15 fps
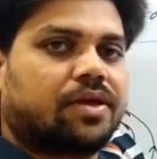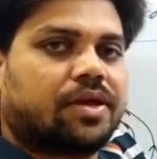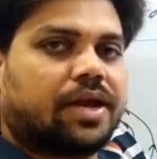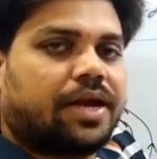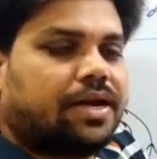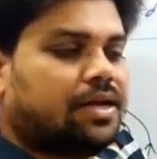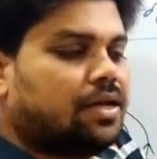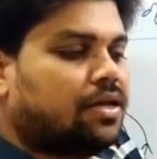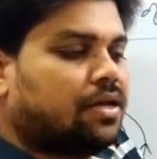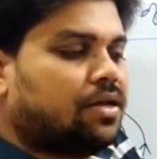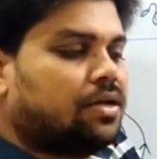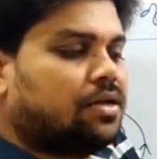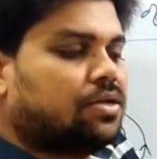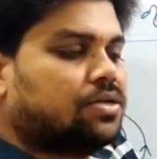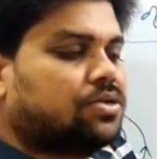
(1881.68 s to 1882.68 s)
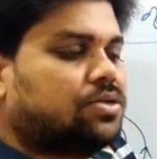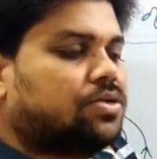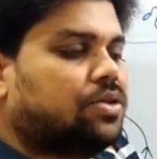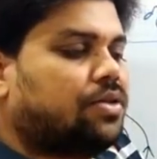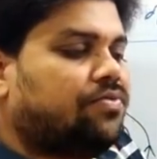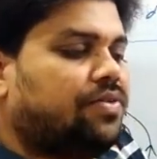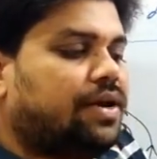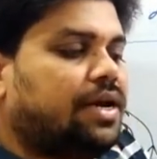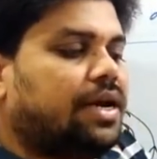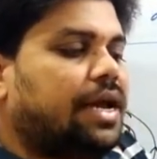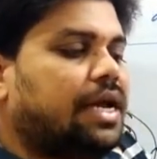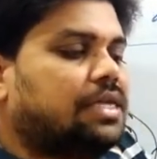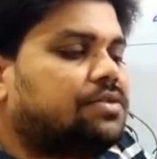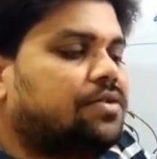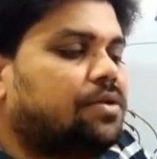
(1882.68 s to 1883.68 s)
right? So the field
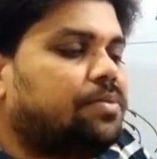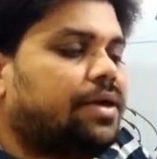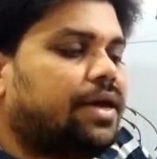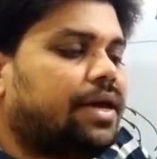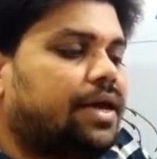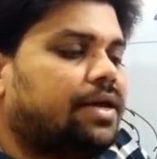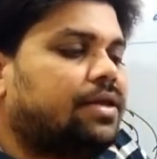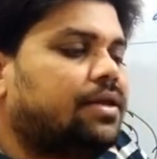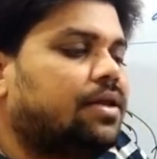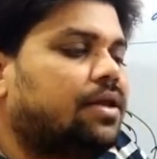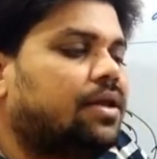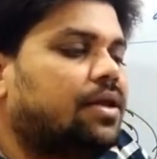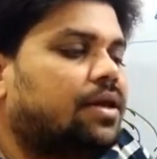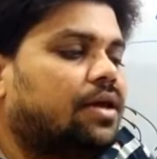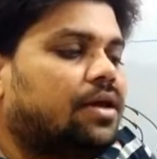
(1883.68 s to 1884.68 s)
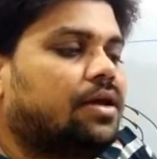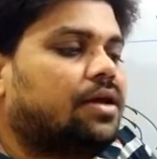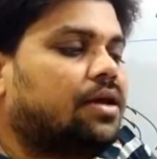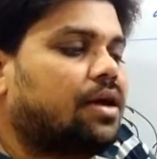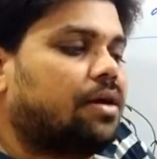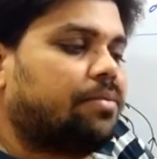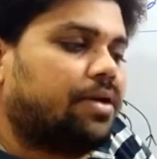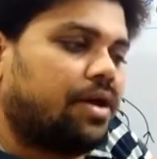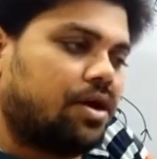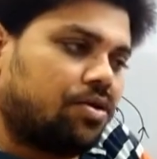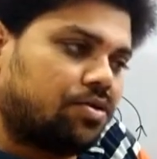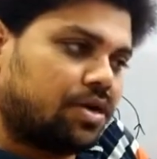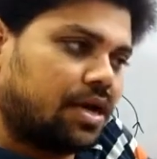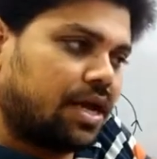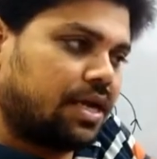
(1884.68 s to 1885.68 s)
lines will be again coming
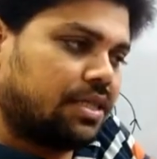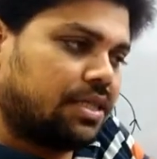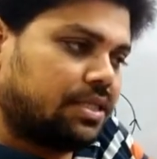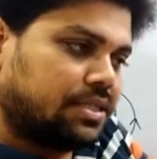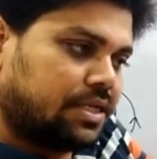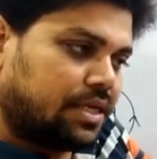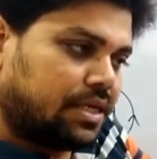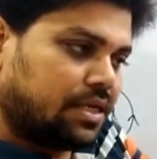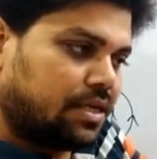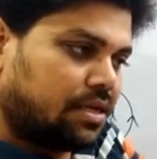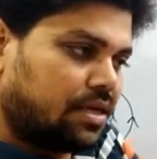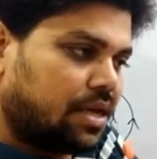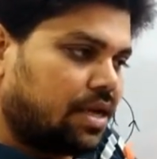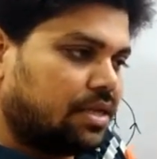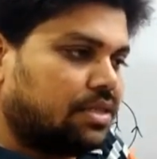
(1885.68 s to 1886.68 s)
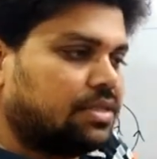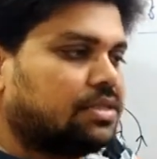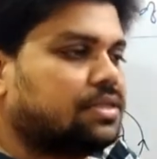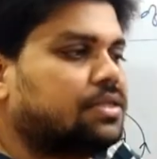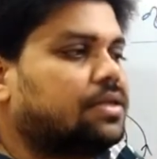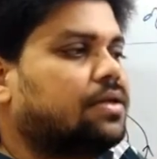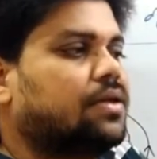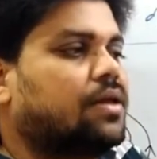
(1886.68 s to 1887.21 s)
out like this and like this,